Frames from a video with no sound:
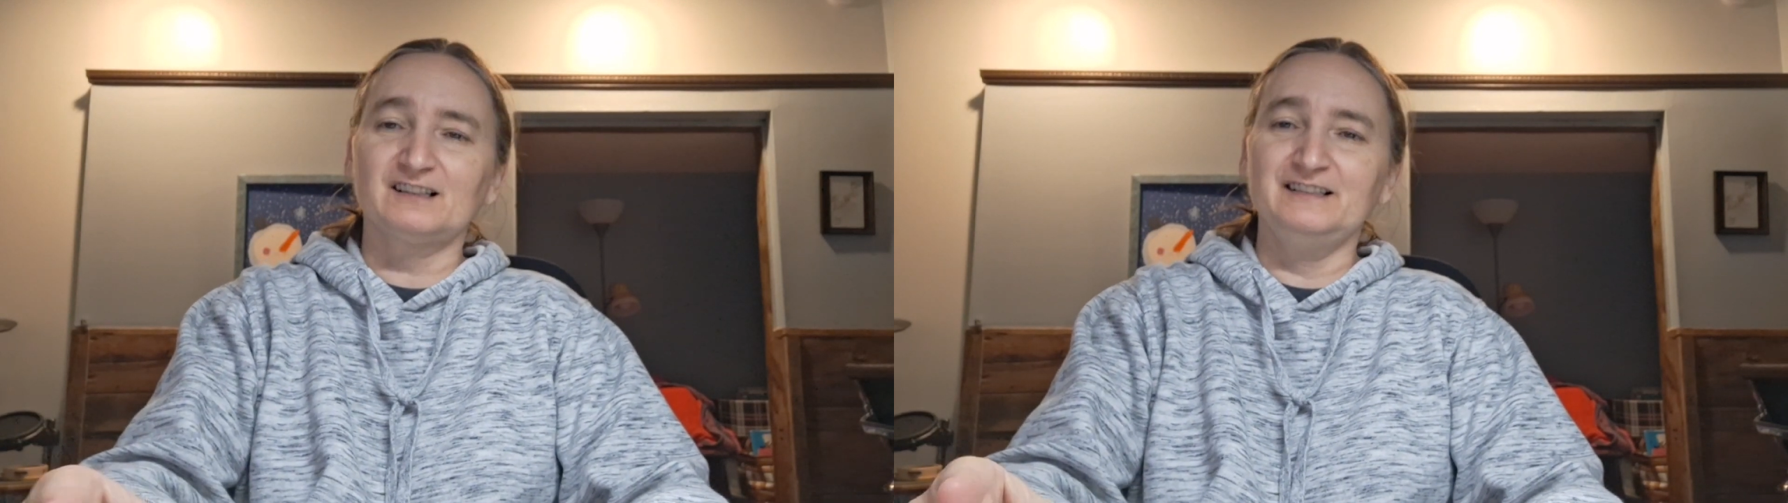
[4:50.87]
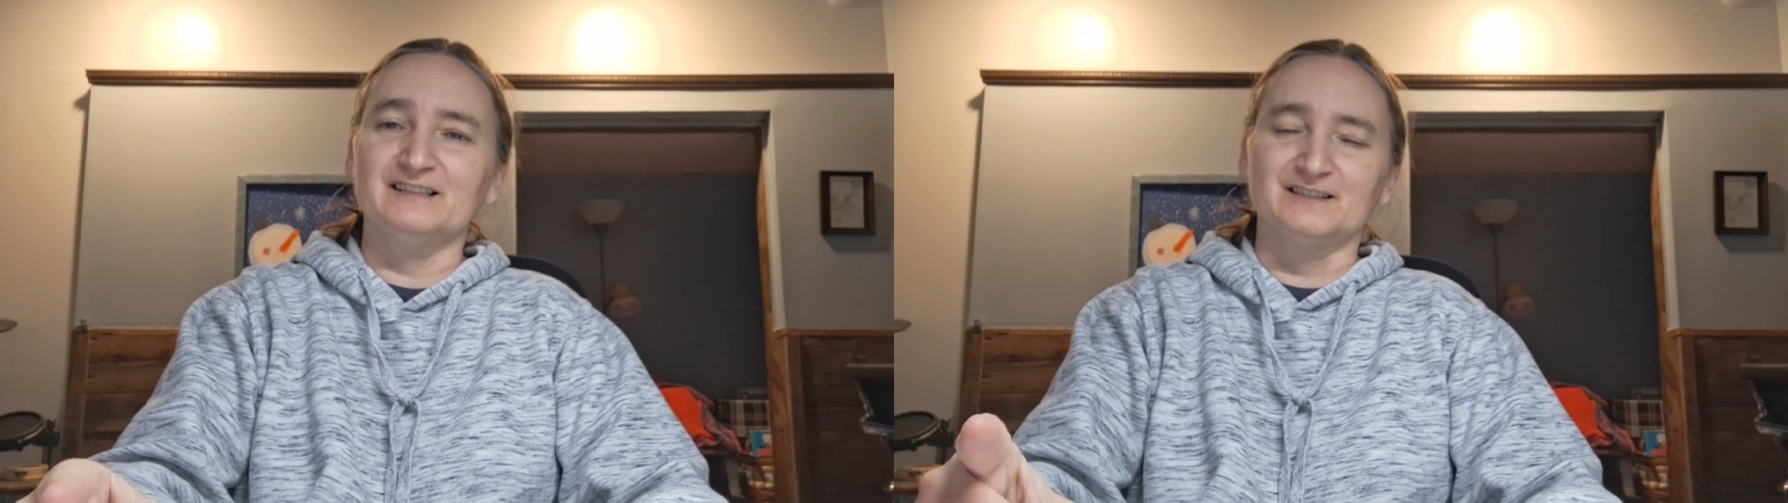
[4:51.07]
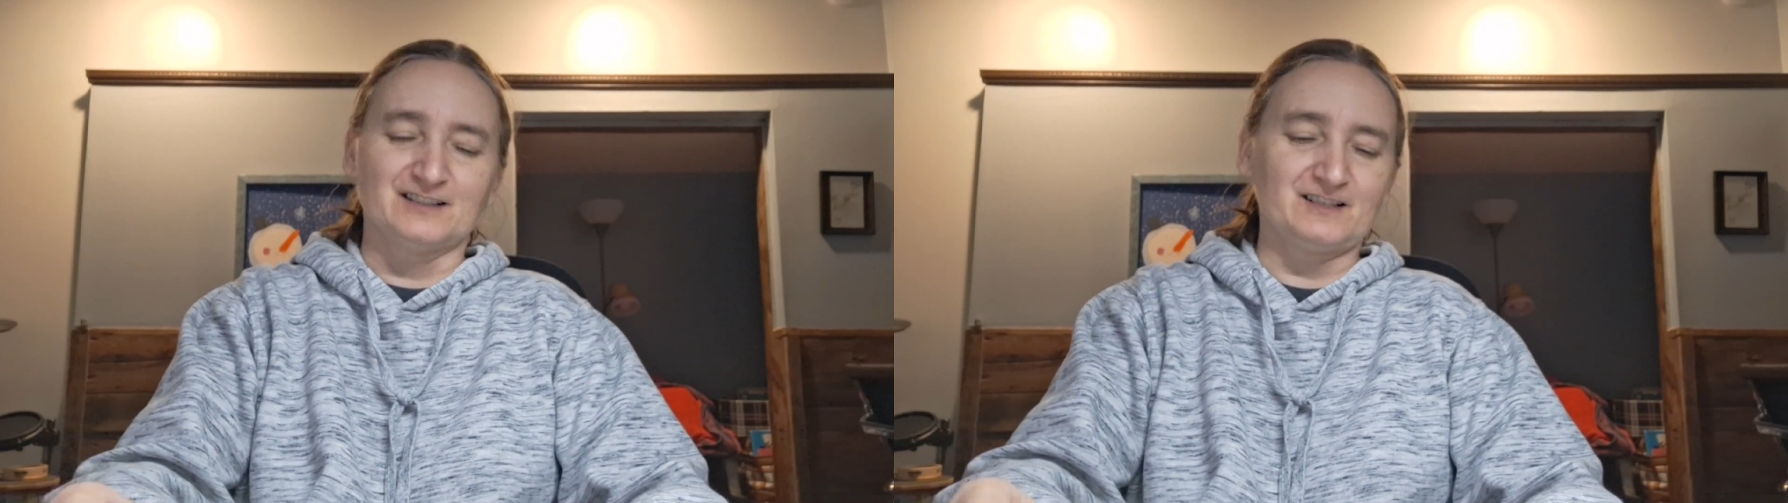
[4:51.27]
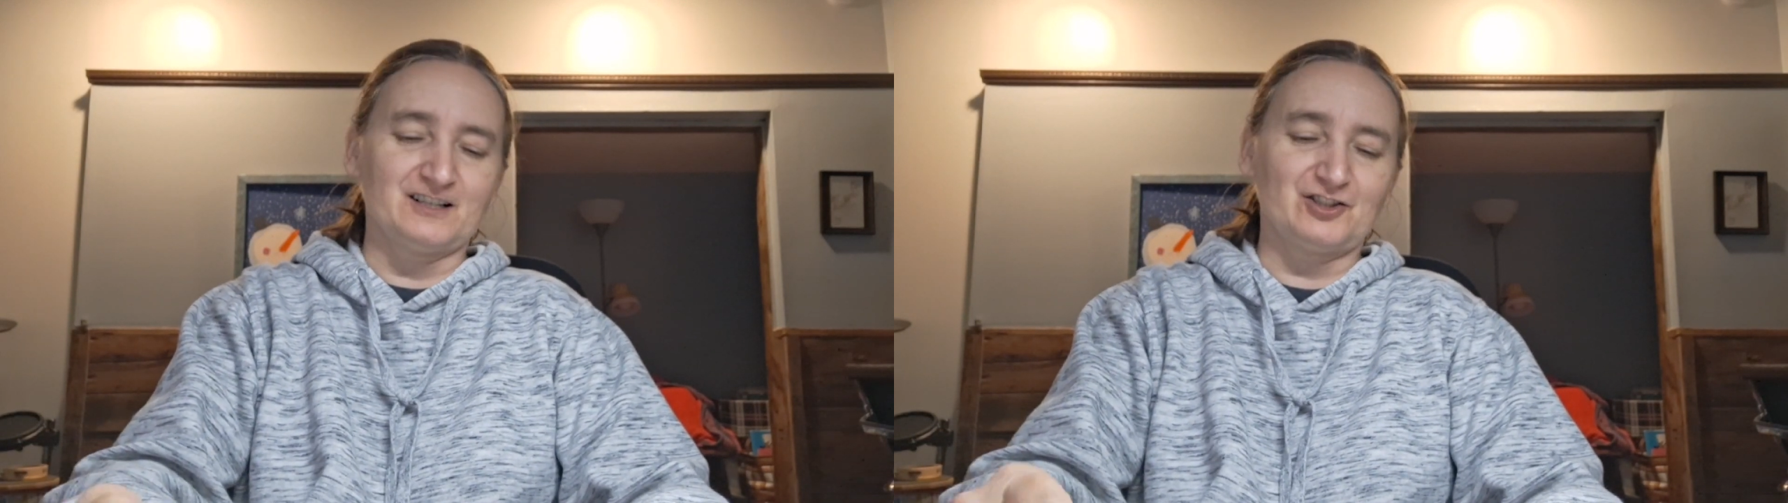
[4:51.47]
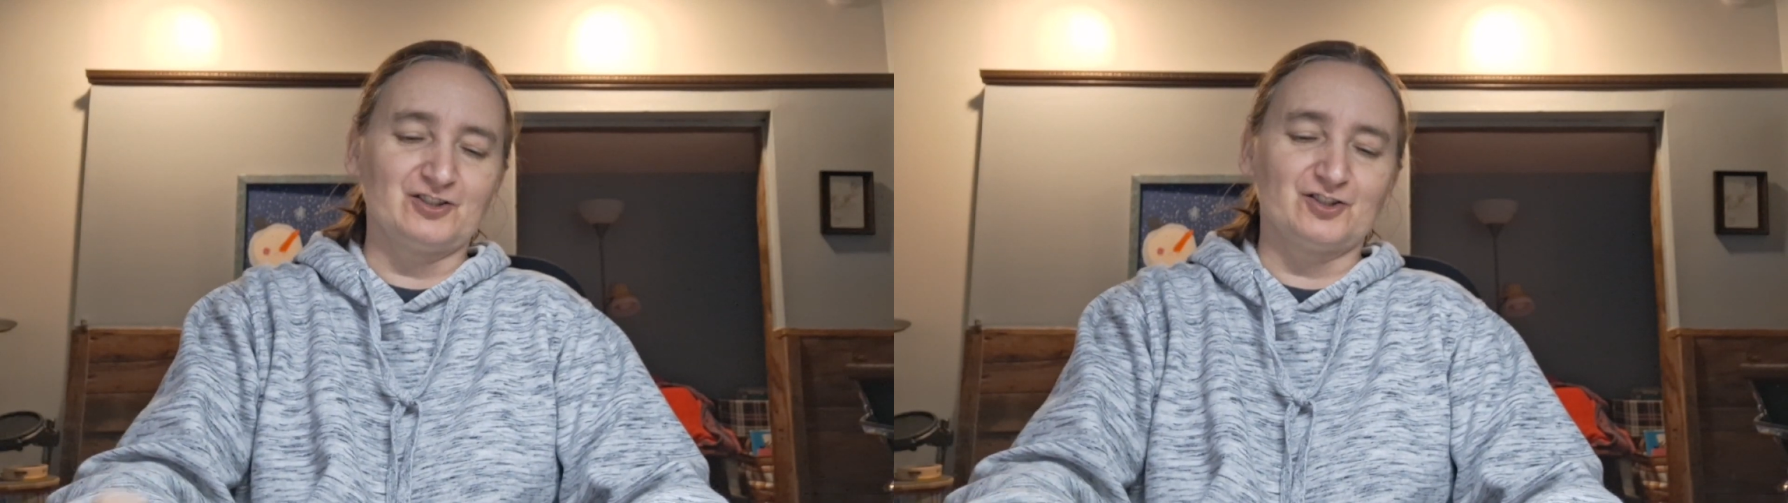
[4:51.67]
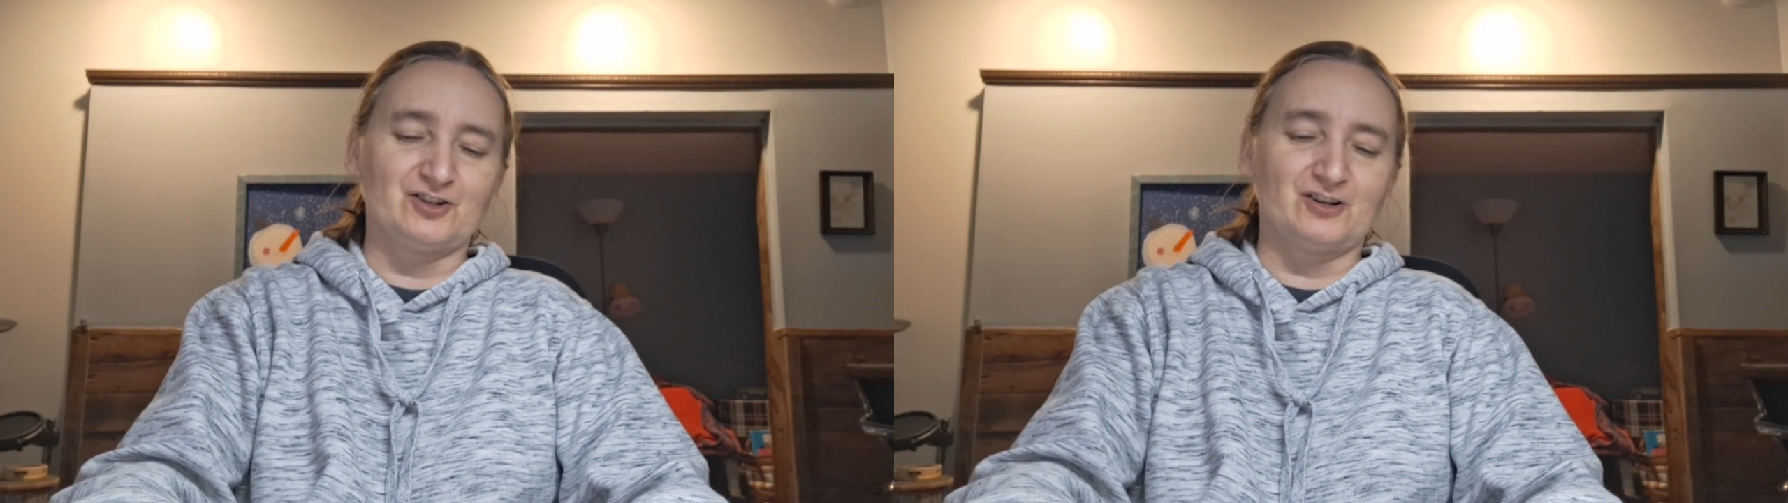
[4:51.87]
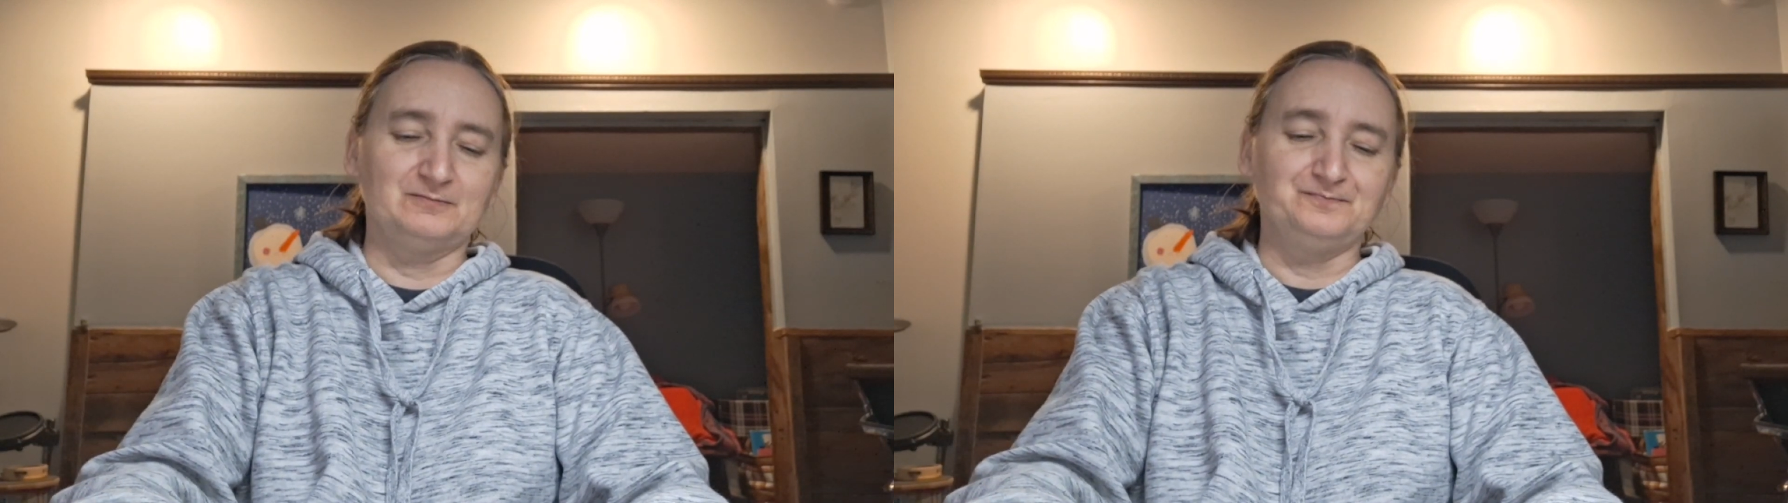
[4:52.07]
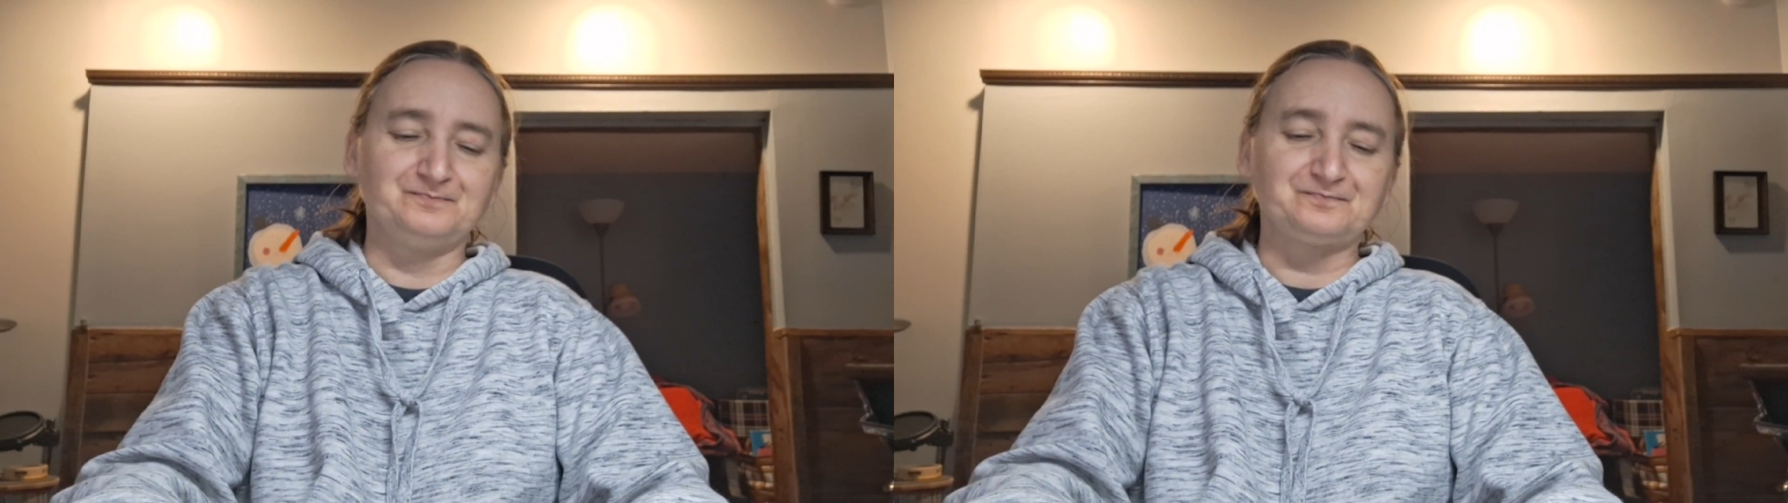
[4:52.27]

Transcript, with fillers: Cleaning stations, y'all.